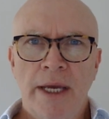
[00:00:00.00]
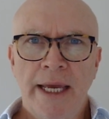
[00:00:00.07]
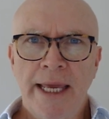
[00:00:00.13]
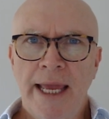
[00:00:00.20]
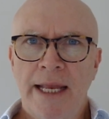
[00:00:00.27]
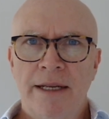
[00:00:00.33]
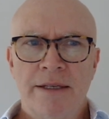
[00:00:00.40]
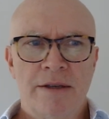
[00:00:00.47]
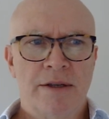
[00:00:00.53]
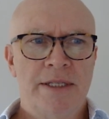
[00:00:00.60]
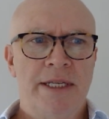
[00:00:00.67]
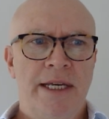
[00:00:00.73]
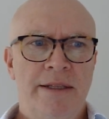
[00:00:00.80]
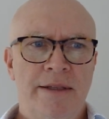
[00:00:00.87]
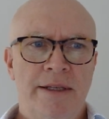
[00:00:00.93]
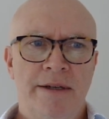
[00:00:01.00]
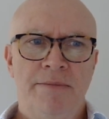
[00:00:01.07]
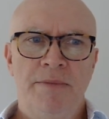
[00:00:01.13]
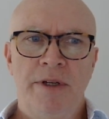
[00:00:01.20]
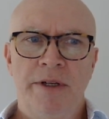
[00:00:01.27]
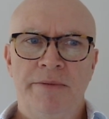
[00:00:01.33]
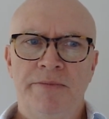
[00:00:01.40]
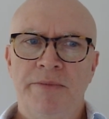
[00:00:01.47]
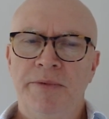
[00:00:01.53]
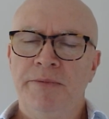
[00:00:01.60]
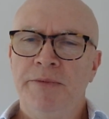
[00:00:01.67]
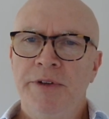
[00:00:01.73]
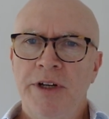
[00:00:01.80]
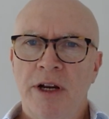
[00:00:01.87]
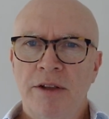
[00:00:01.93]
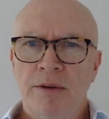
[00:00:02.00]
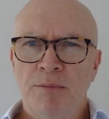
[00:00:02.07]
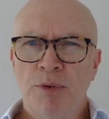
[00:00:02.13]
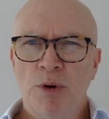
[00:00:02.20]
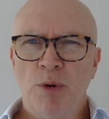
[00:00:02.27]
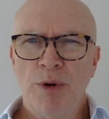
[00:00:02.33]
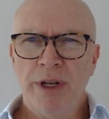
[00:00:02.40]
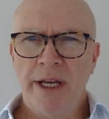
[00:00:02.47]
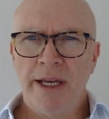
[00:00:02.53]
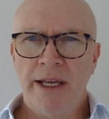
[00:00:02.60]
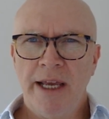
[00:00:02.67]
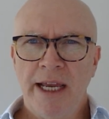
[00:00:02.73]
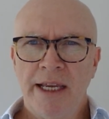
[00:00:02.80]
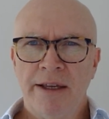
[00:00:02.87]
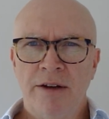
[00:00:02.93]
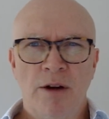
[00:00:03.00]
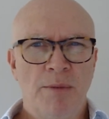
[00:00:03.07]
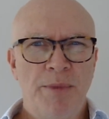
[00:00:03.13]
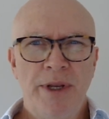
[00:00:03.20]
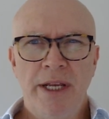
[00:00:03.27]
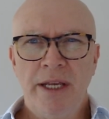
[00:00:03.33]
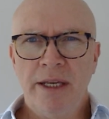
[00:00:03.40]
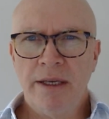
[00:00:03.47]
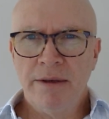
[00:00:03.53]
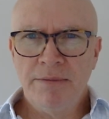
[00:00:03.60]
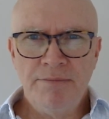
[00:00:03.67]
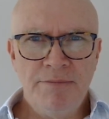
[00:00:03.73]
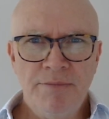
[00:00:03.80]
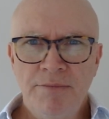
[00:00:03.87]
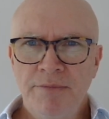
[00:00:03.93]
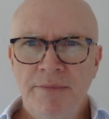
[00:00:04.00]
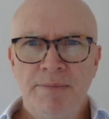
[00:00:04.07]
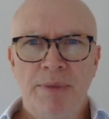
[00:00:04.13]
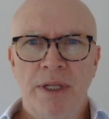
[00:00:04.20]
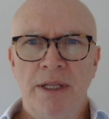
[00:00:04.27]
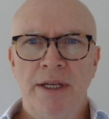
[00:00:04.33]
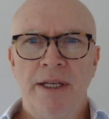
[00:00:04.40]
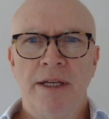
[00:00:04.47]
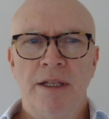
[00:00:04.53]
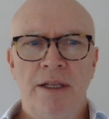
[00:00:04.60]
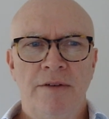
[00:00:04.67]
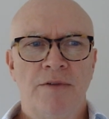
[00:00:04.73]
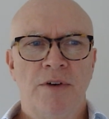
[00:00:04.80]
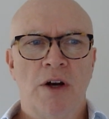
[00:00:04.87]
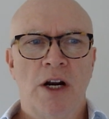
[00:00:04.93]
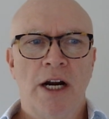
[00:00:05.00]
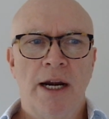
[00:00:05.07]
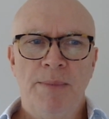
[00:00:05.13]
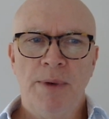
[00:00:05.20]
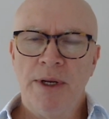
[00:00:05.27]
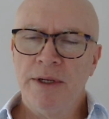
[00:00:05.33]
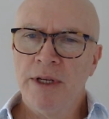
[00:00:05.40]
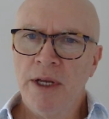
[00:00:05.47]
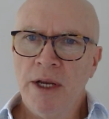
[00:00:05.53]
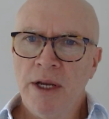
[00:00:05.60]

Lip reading: Again, as I said, the broader economic, political environment,